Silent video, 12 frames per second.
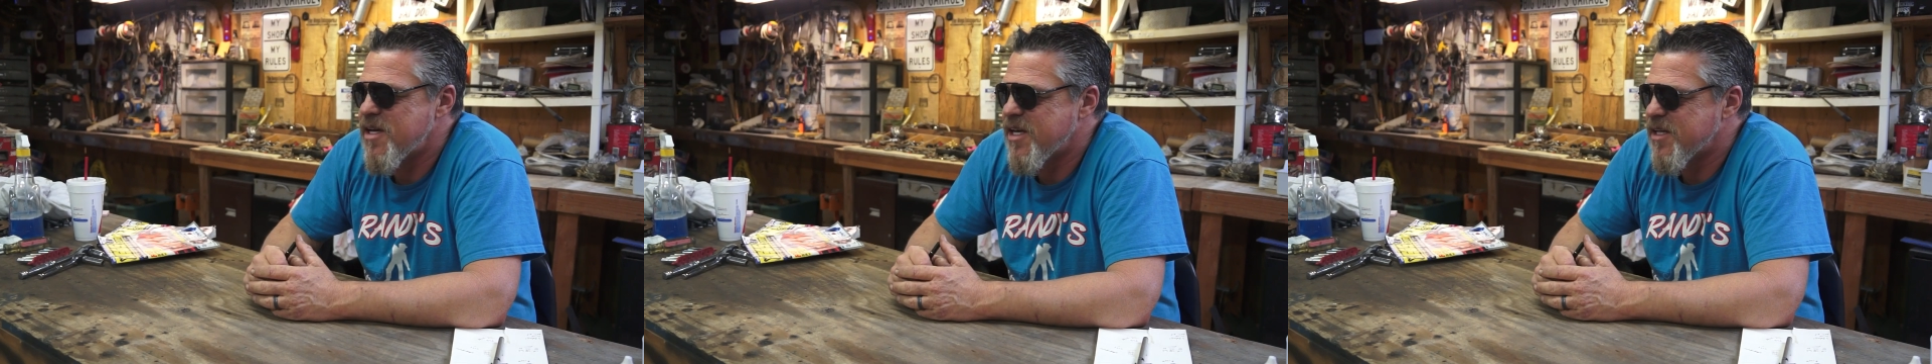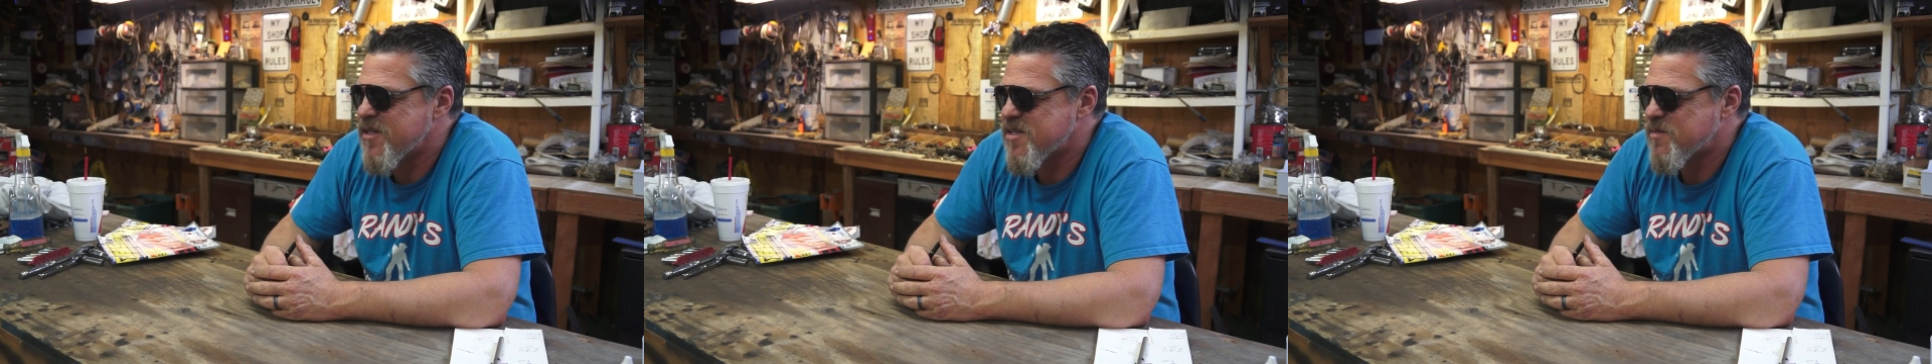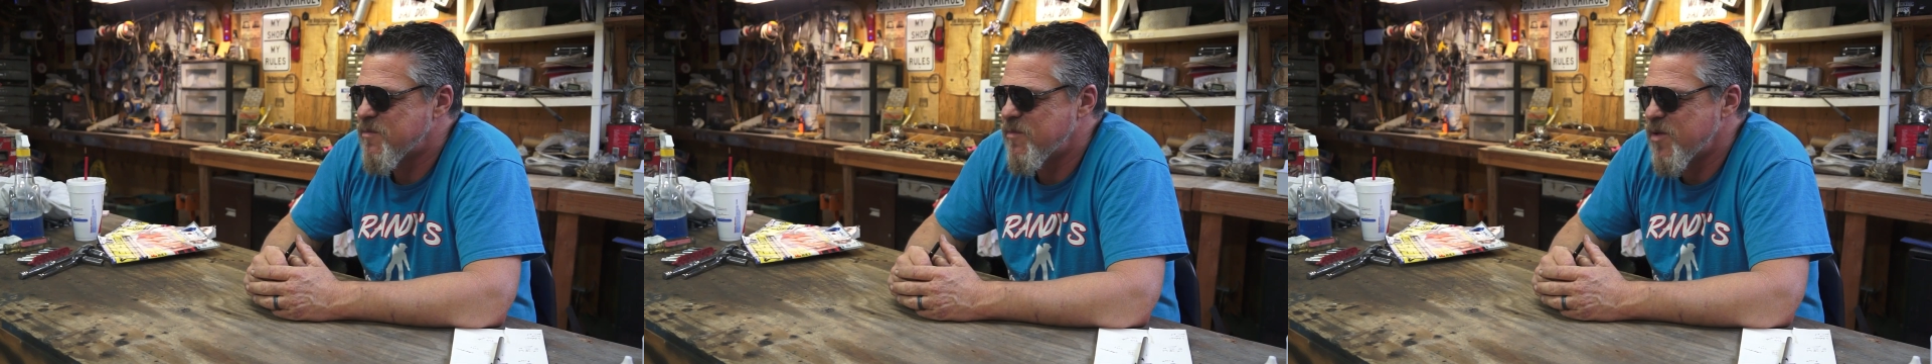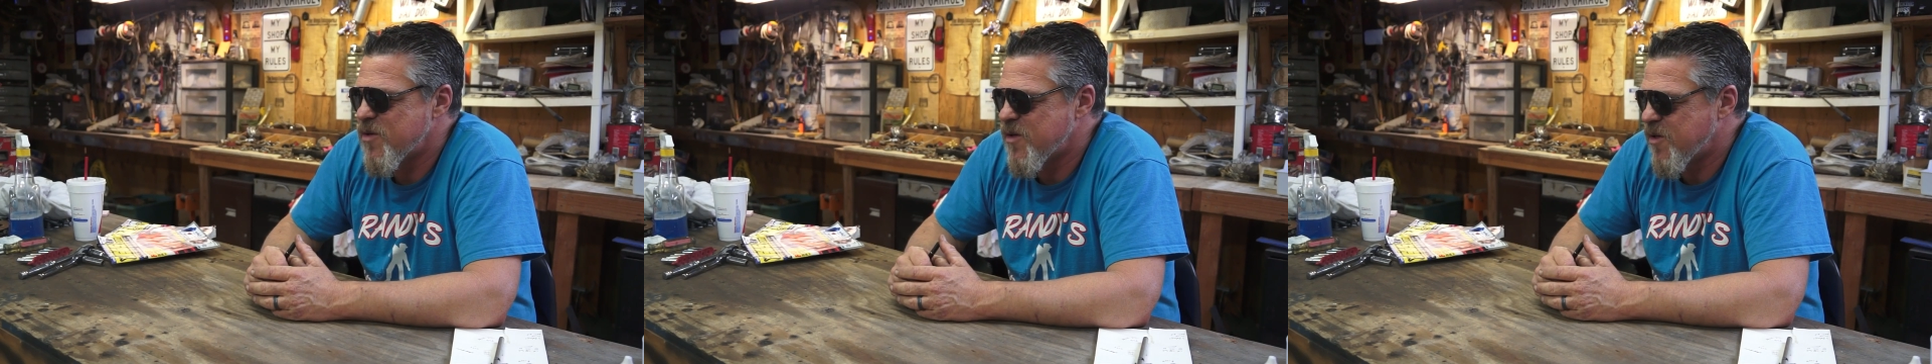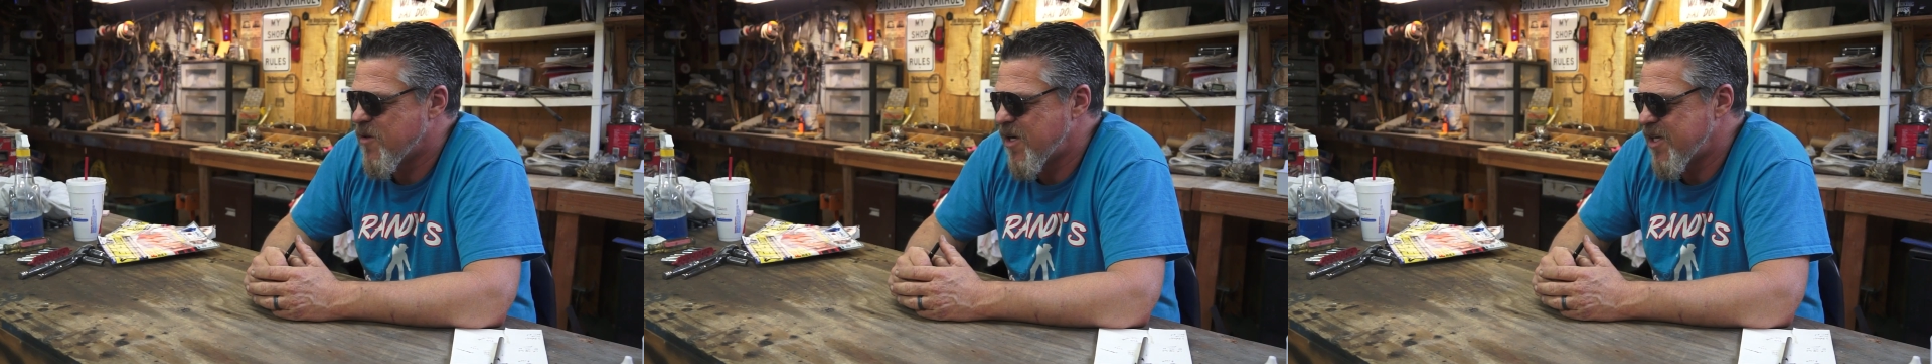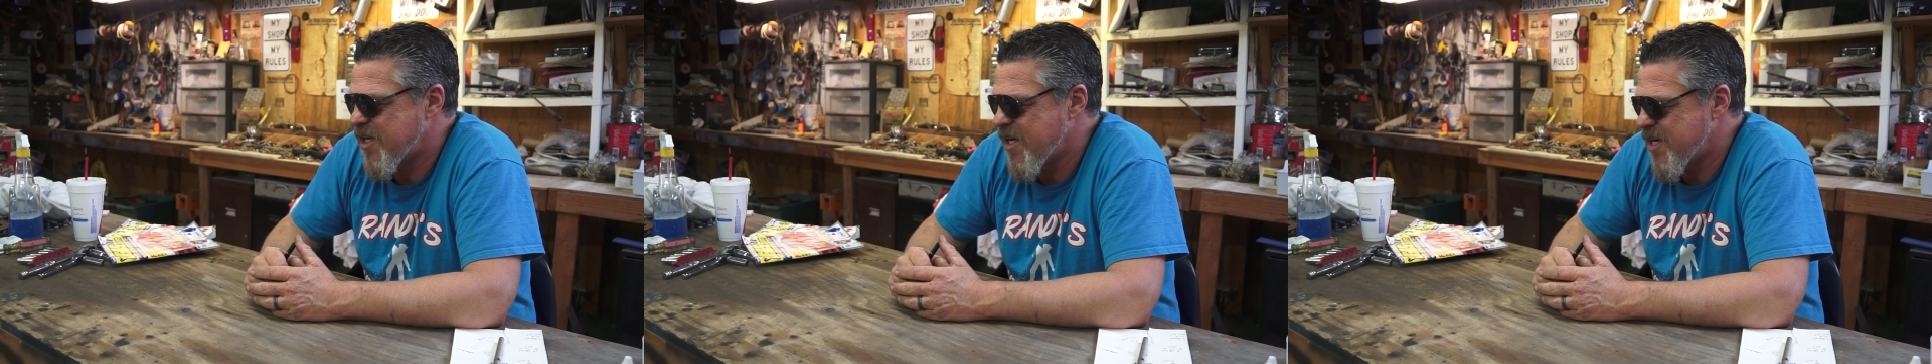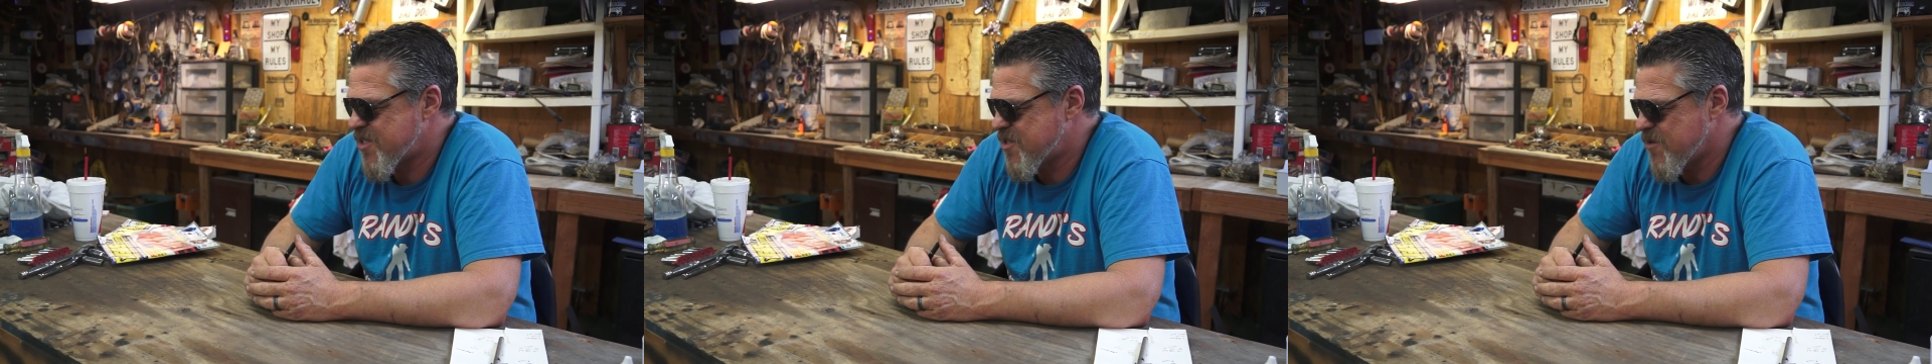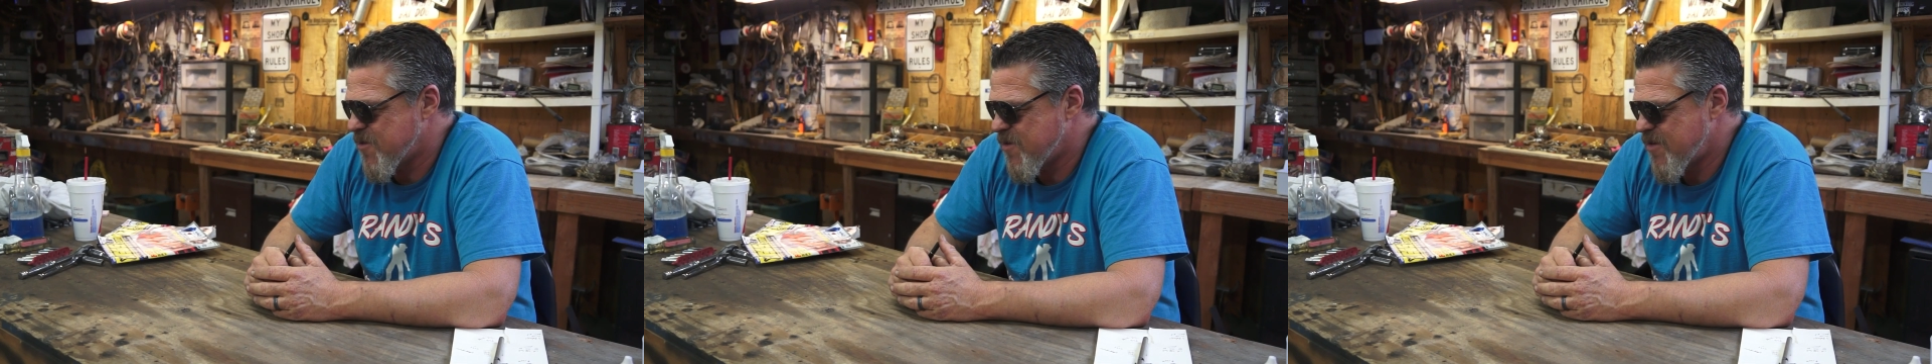had this Buick Grand
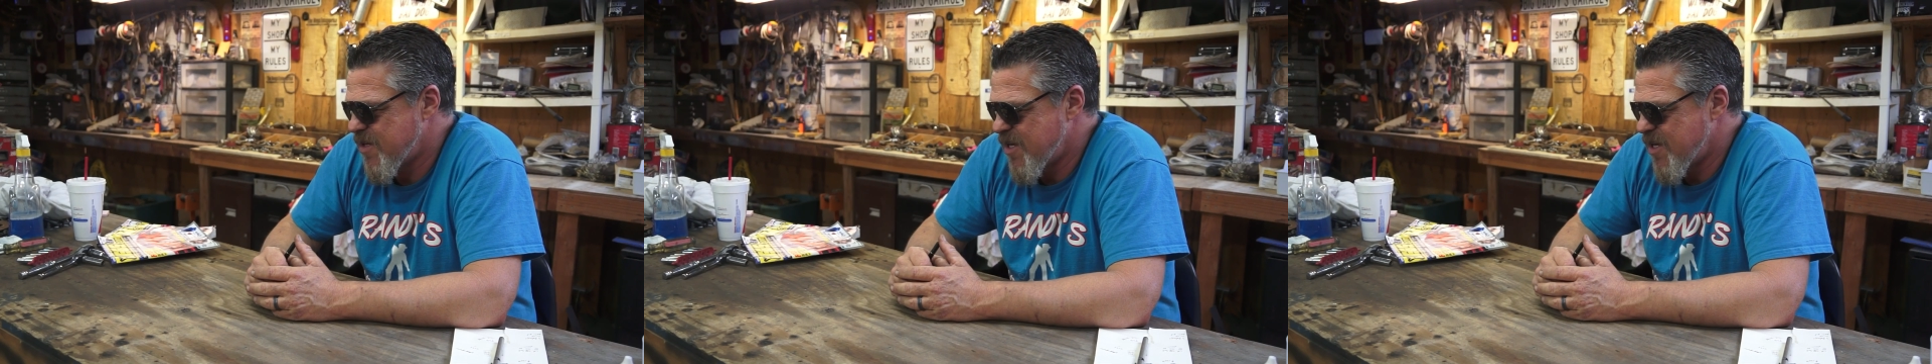National